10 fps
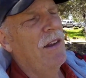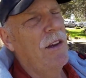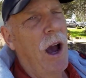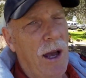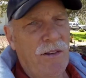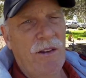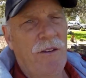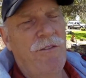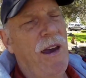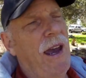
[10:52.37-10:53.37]
a cause
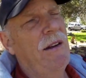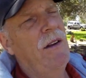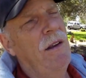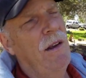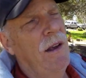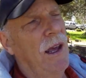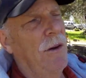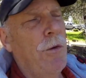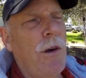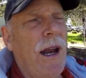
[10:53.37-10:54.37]
and effect.
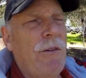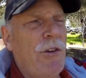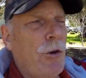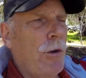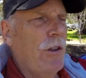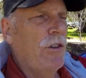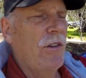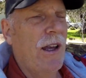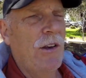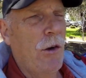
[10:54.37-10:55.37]
If we're going to have
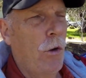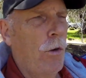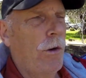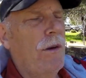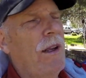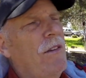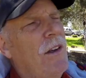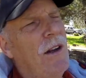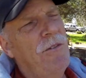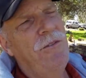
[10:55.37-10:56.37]
shortages on corn, it's
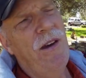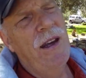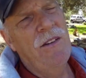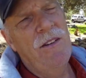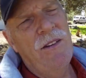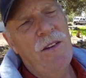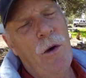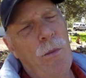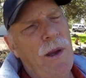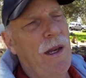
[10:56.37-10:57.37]
going to affect
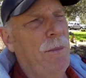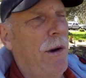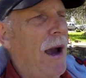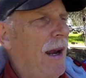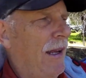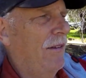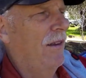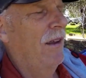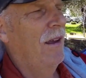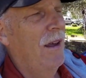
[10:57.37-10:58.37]
so many
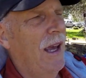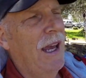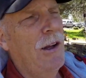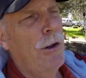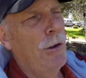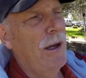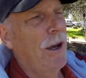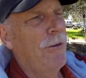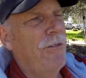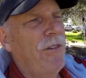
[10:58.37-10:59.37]
products,
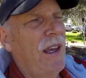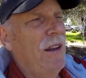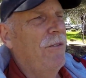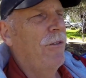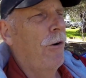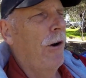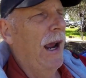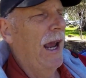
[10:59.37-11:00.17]
including our feed for our